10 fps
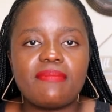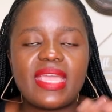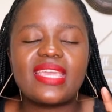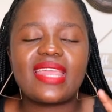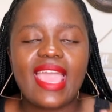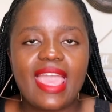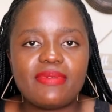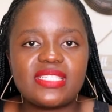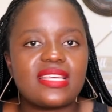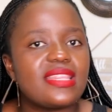make it a
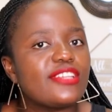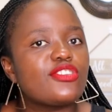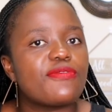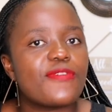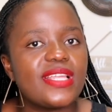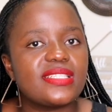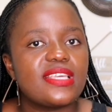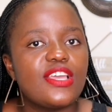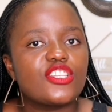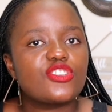habit that your
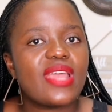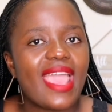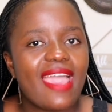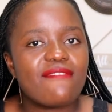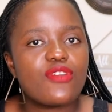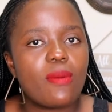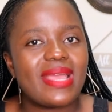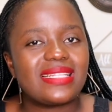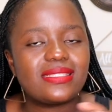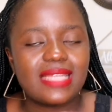friends should have your
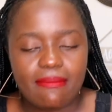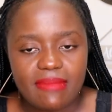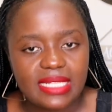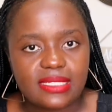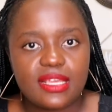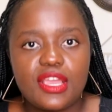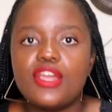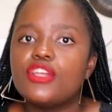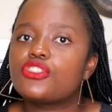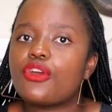men's numbers.
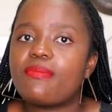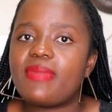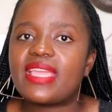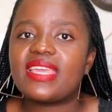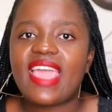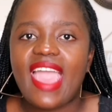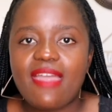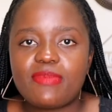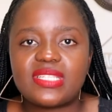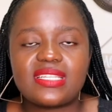Don't make it a
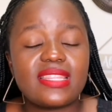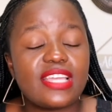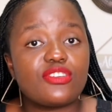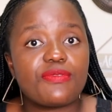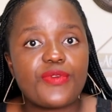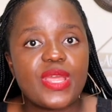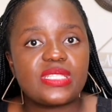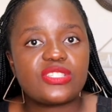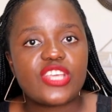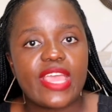habit that your
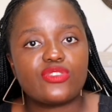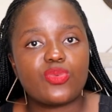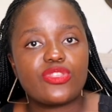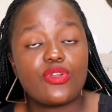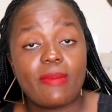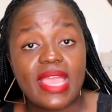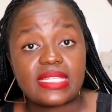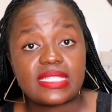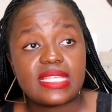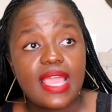friends chat with your
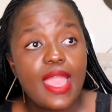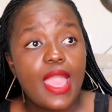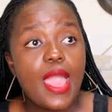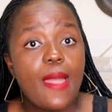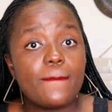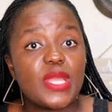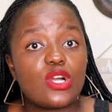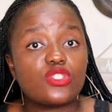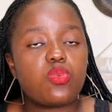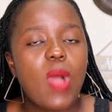men's.
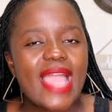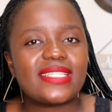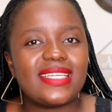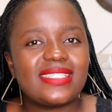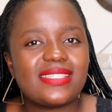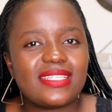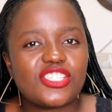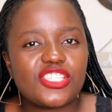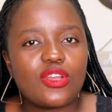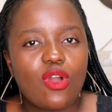Because why is
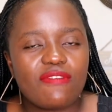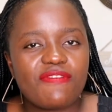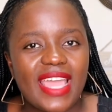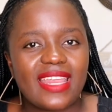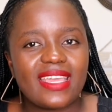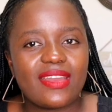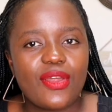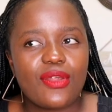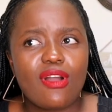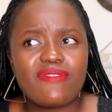she confiding in
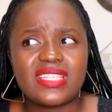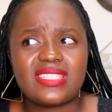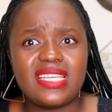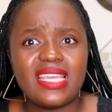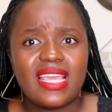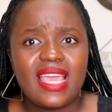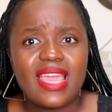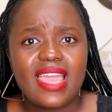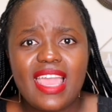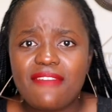her? Obviously,
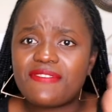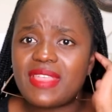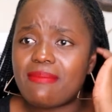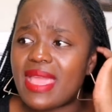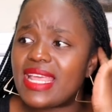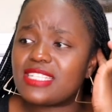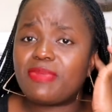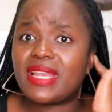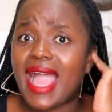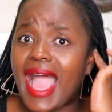if the man has
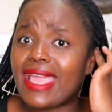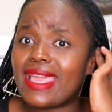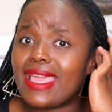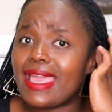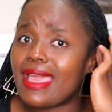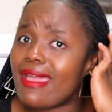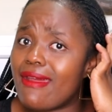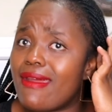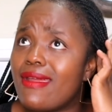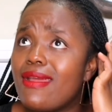been eyeing
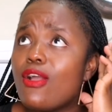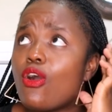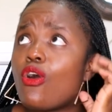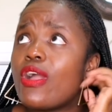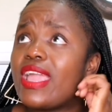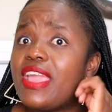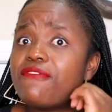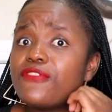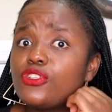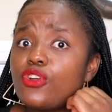her, or
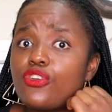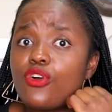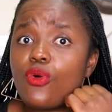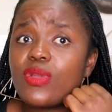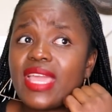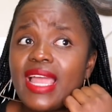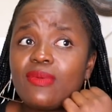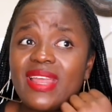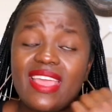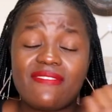if you don't know,
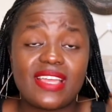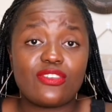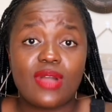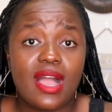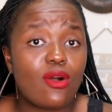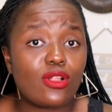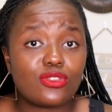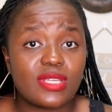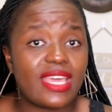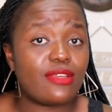girl, whenever you are
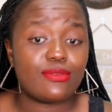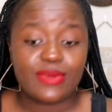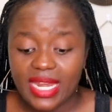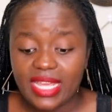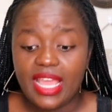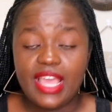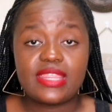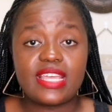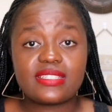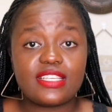all together already,
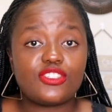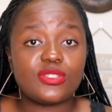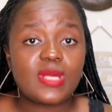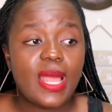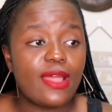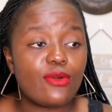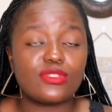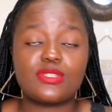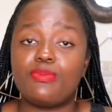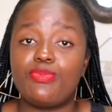things that you tell her,
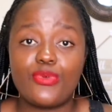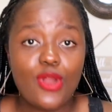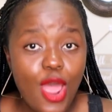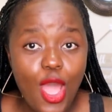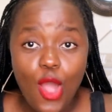what's a bro?